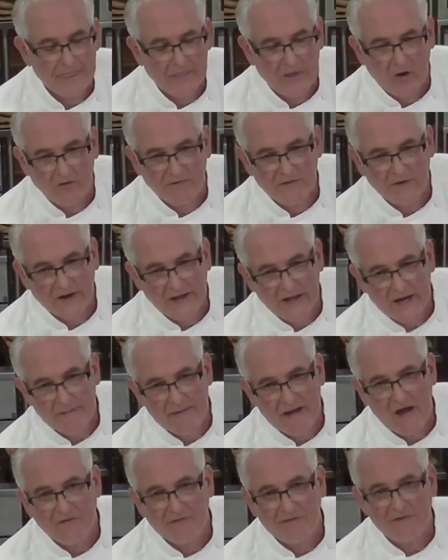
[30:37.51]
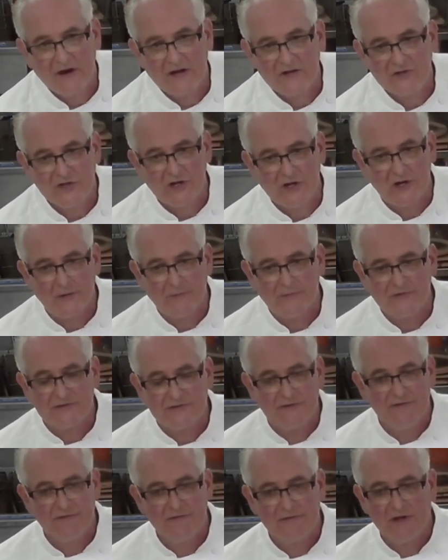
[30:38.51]
Don't forget about fresh
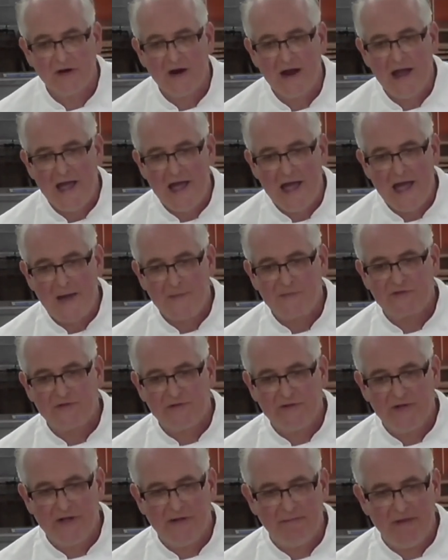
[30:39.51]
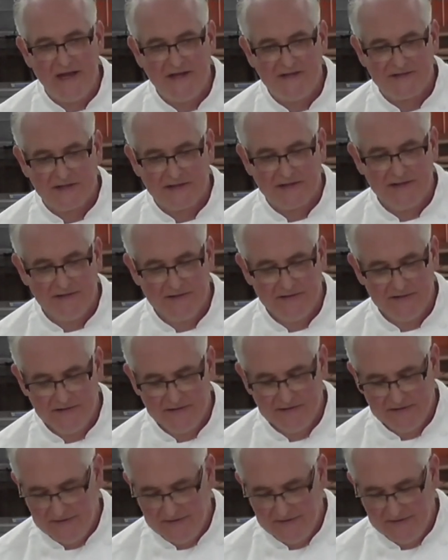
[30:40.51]
herbs. They're absolutely amazing.